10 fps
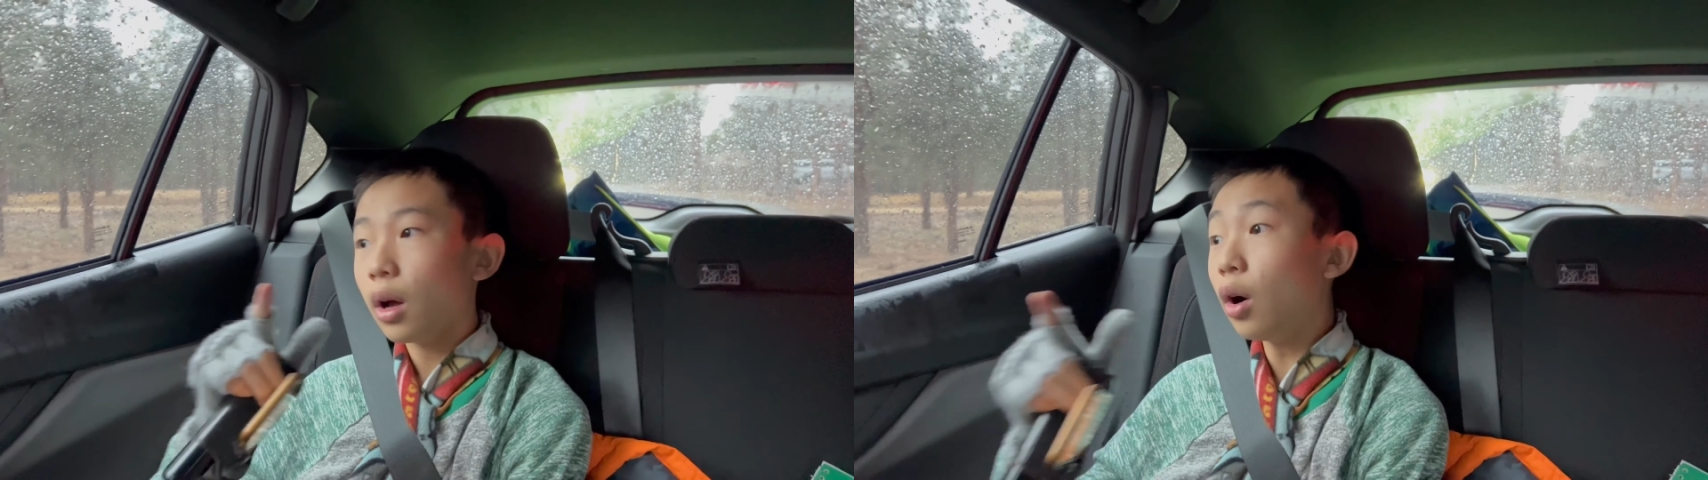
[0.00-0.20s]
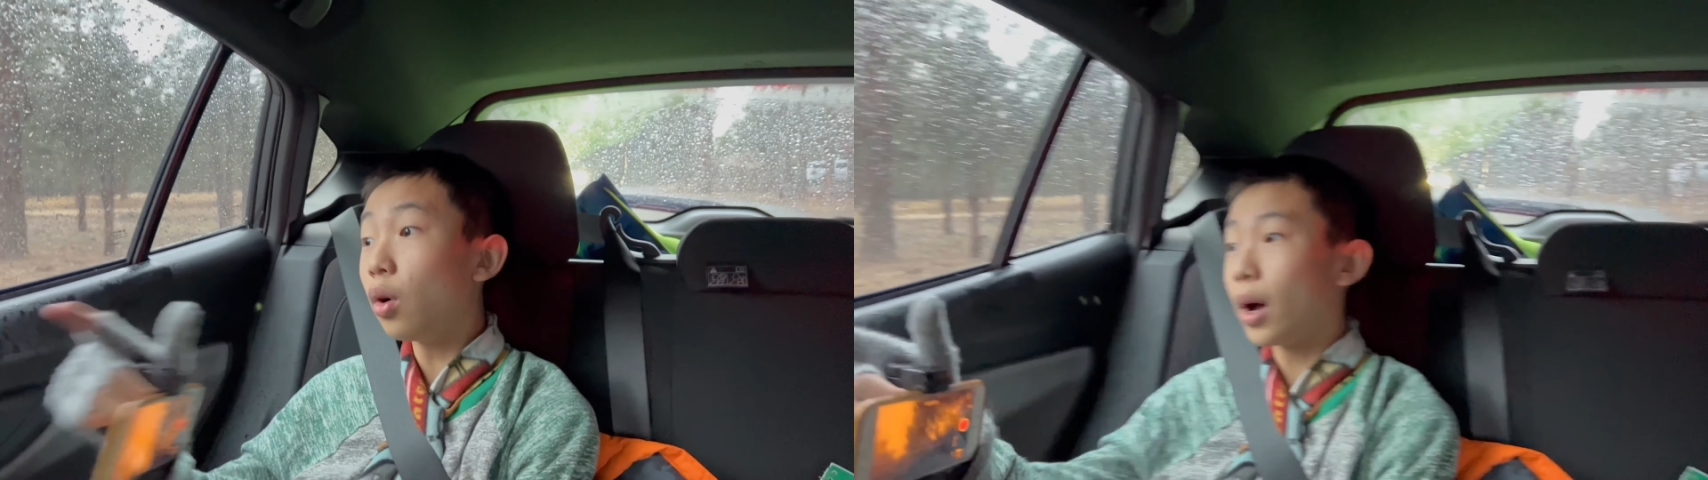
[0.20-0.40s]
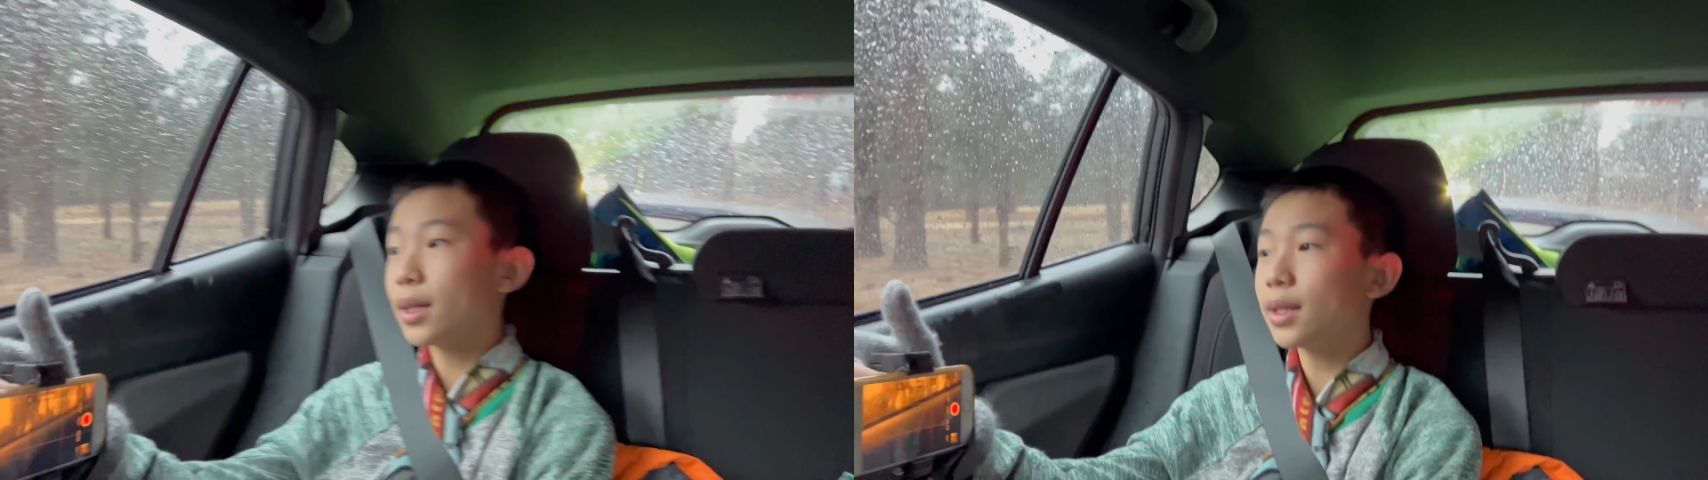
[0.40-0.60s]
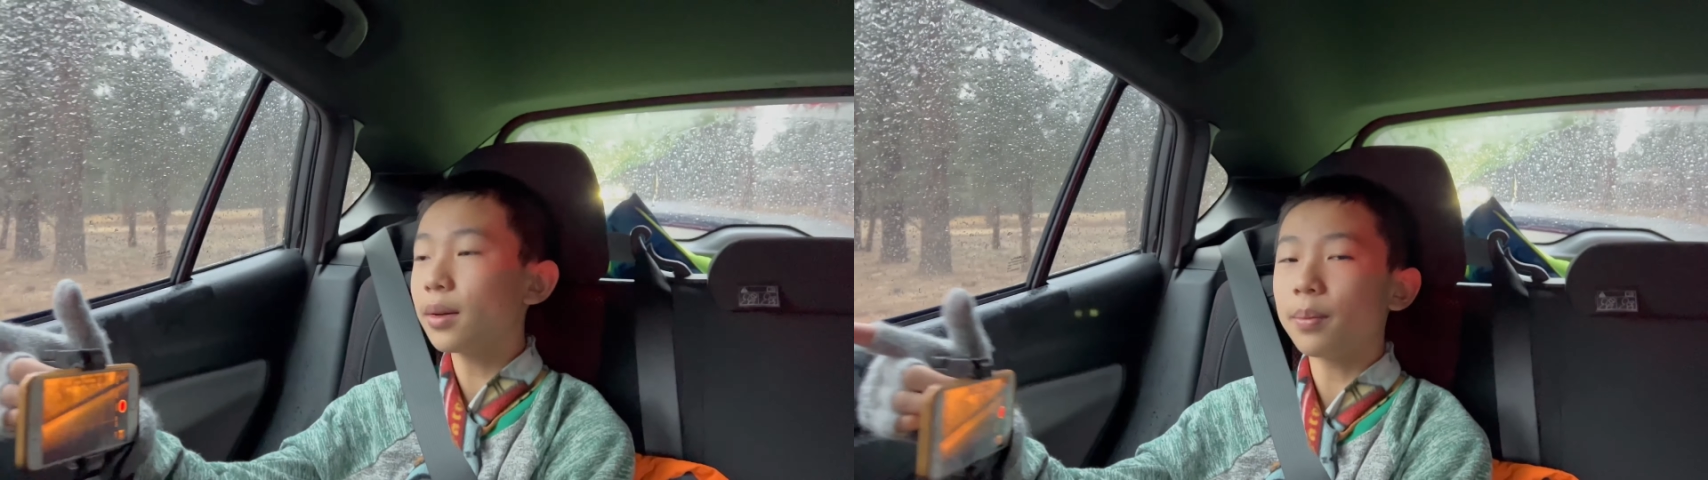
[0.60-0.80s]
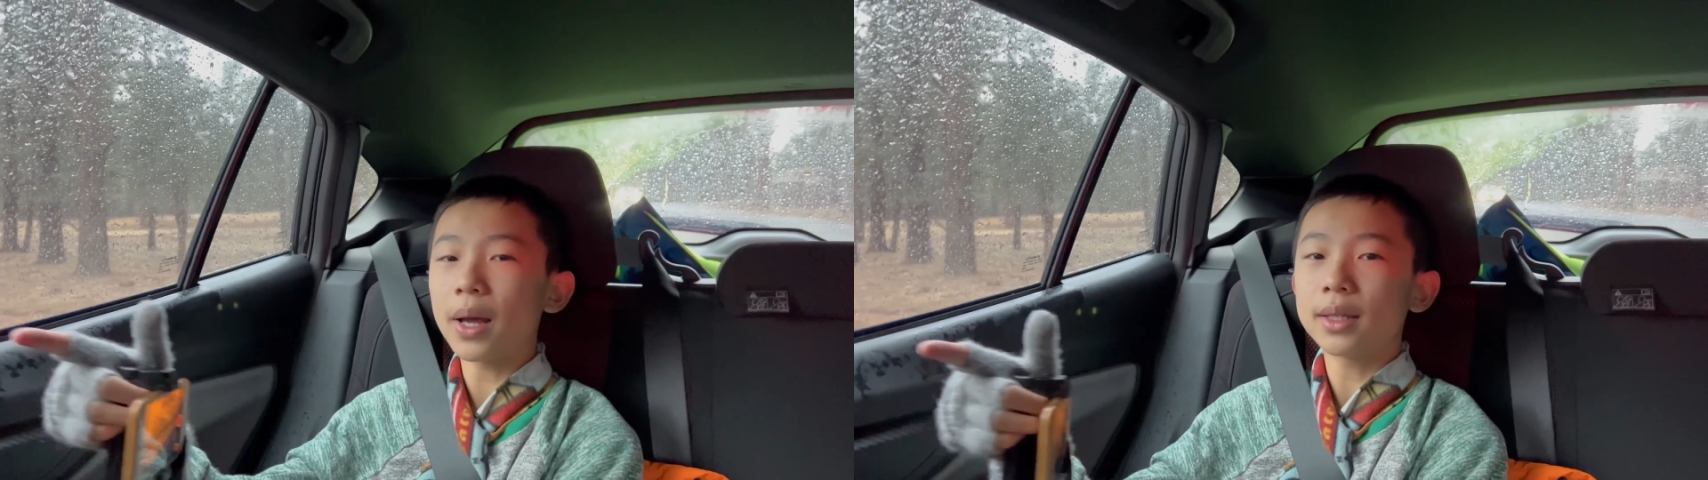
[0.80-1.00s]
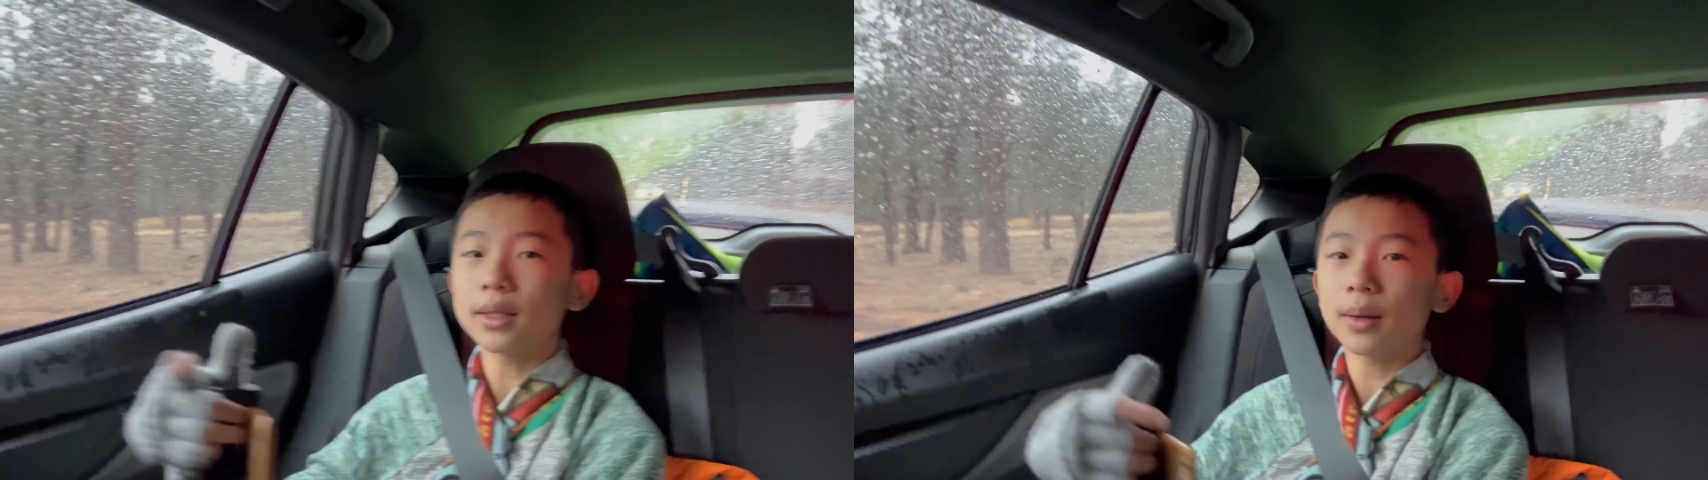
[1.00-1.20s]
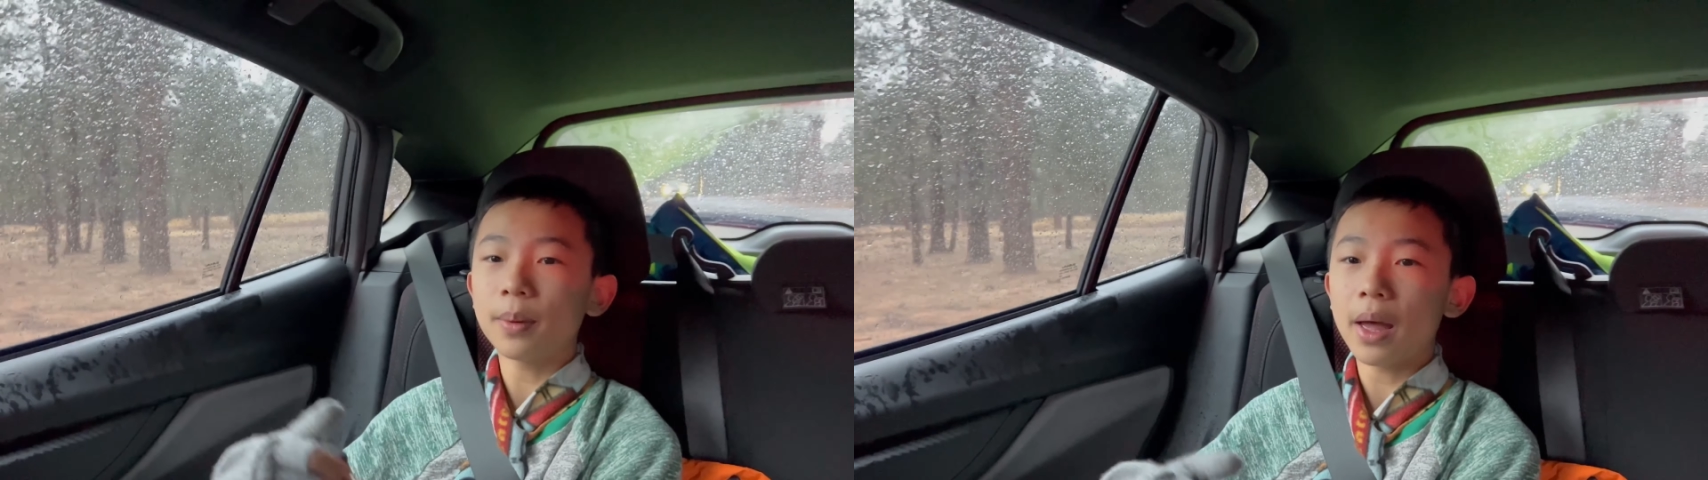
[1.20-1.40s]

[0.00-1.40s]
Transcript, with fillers: Oh, I see some bisons up